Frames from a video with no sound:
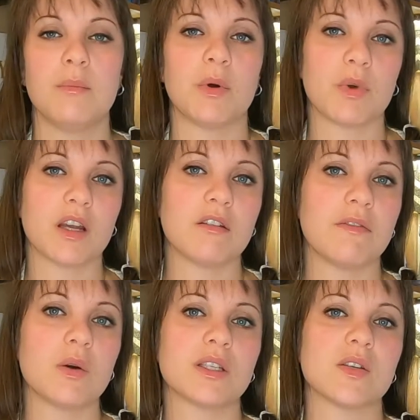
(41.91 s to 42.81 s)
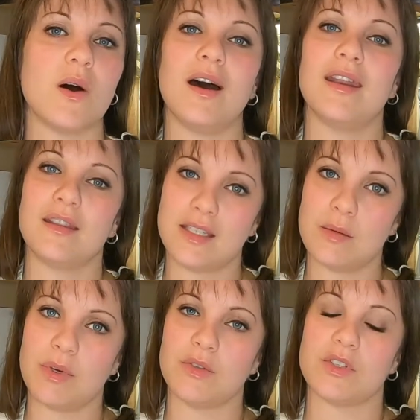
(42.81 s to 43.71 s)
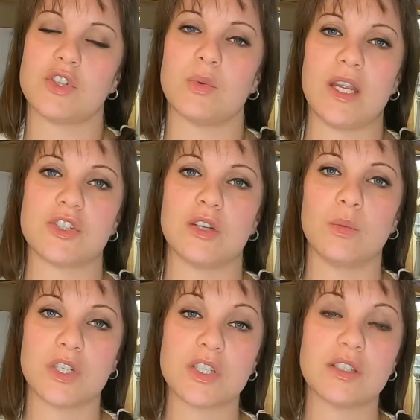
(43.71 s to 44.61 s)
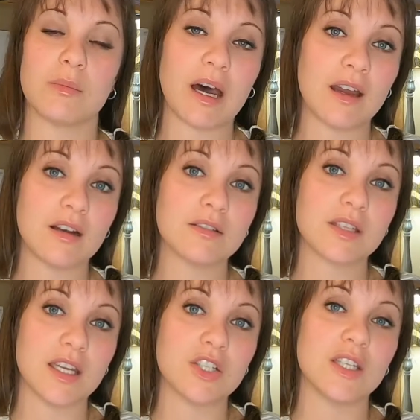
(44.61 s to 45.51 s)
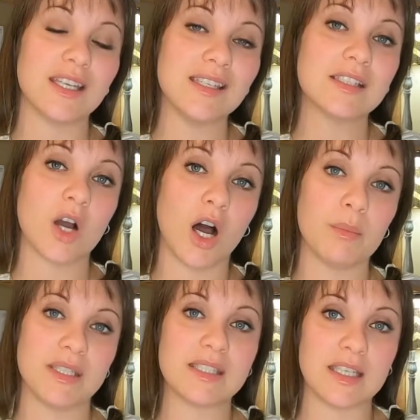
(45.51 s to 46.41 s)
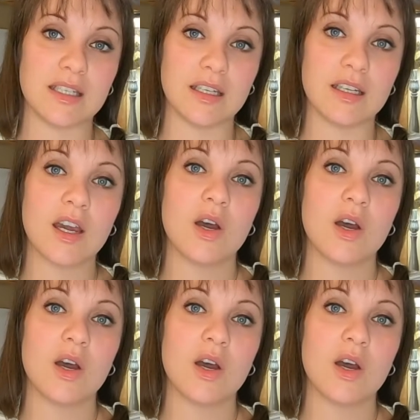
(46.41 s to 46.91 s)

But we're gonna focus on the typical situation, which is the buyer's agent is compensated